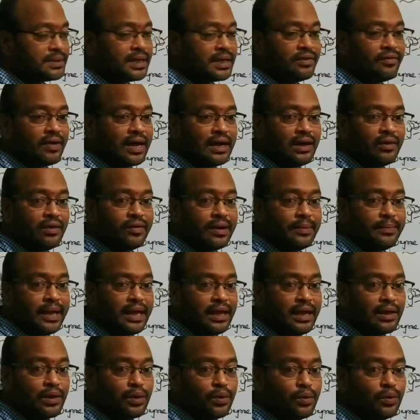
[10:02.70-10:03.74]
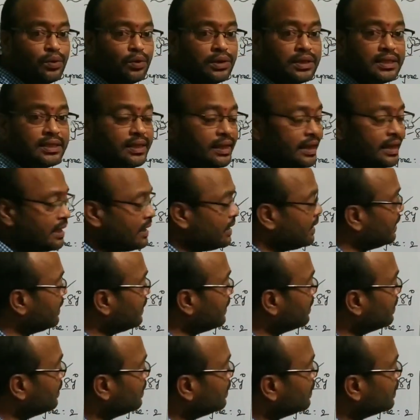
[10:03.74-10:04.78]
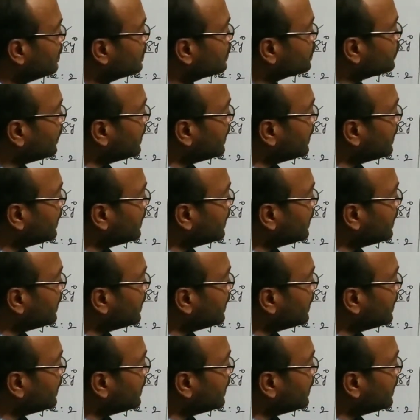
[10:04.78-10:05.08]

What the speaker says: value will be root 3. So what